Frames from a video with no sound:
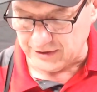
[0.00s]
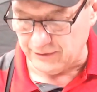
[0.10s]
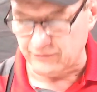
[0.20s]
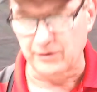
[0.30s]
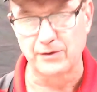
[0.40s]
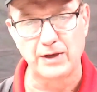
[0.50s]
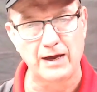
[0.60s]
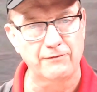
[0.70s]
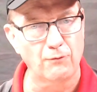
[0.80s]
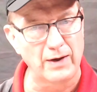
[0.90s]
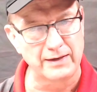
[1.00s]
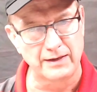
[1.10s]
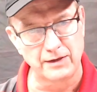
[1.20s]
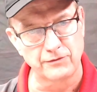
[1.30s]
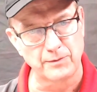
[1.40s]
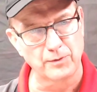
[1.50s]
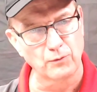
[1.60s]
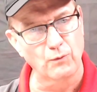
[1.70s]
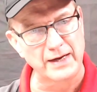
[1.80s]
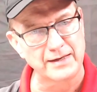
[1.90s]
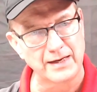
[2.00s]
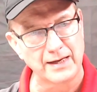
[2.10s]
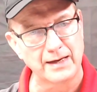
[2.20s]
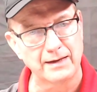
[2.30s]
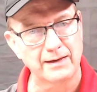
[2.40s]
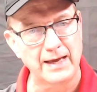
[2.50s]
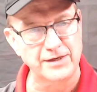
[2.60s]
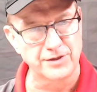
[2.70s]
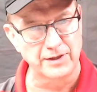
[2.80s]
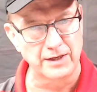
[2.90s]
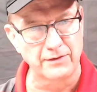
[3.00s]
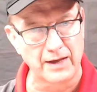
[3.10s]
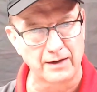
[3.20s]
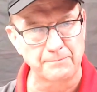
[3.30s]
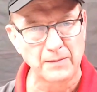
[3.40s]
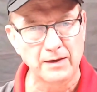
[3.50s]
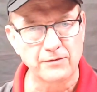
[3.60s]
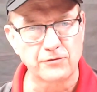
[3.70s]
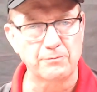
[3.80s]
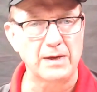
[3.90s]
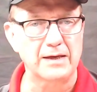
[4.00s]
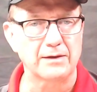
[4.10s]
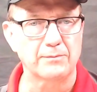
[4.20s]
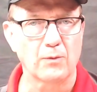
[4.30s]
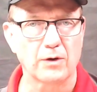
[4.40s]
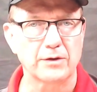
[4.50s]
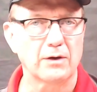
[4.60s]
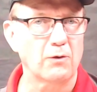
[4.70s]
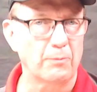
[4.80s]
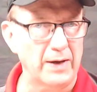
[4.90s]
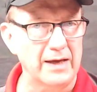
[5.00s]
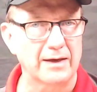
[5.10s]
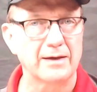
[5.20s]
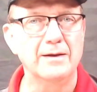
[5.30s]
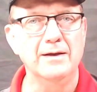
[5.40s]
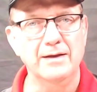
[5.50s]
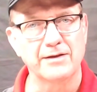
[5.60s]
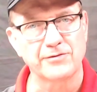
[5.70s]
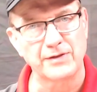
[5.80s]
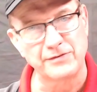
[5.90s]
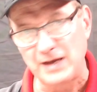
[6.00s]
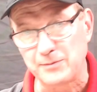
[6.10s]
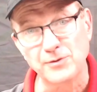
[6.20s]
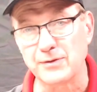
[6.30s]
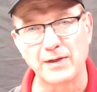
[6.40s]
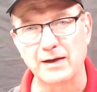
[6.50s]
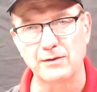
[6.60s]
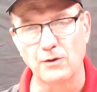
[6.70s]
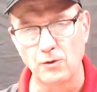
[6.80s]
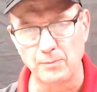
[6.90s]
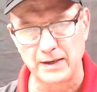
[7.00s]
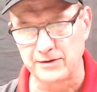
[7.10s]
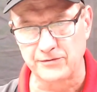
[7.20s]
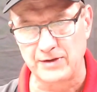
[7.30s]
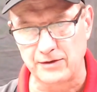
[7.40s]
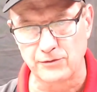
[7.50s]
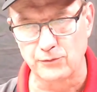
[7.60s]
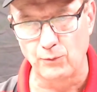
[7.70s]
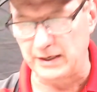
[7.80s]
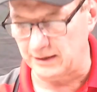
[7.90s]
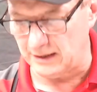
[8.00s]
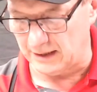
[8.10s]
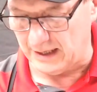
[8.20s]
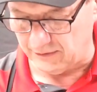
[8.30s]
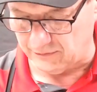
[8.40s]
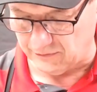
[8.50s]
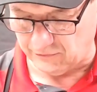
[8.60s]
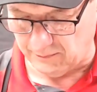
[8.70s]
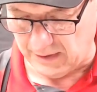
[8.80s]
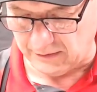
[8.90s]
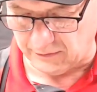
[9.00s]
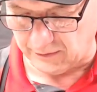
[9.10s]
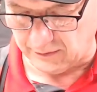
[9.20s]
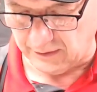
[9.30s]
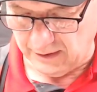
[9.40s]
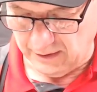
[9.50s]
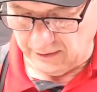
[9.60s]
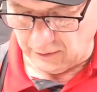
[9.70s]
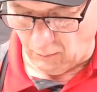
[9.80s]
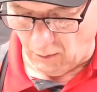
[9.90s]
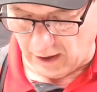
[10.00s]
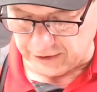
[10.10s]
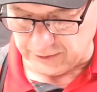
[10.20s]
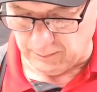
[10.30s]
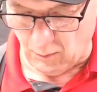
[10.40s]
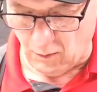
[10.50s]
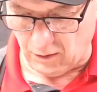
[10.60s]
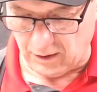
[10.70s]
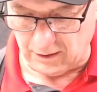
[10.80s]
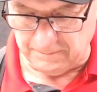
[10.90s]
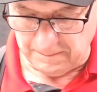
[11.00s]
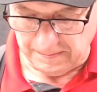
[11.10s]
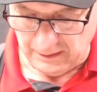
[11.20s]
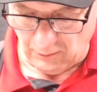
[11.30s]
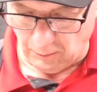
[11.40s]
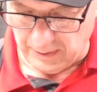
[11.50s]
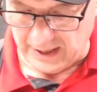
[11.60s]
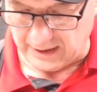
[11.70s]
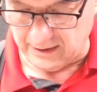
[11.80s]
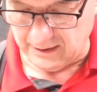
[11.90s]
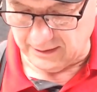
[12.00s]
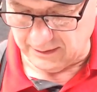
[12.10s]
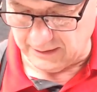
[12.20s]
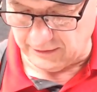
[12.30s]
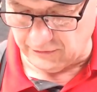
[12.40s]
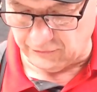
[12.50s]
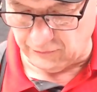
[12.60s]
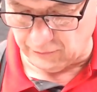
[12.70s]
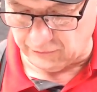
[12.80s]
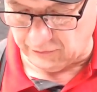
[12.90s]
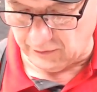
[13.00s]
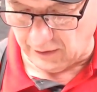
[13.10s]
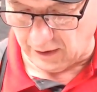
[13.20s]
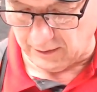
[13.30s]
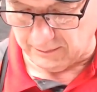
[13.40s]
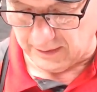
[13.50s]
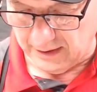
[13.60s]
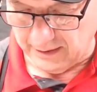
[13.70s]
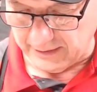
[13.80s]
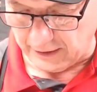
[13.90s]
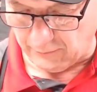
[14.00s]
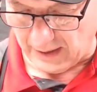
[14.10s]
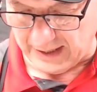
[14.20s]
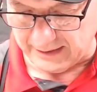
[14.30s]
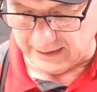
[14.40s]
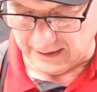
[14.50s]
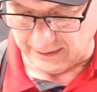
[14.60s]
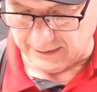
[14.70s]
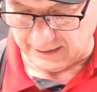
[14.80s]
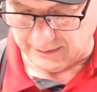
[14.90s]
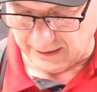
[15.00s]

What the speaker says: to have whitening. They used to put whitening agent in that to make it more opaque. And so they stopped doing that. Holbein does not use whitening agents to make their gouache more opaque. They just use, they grind, I think they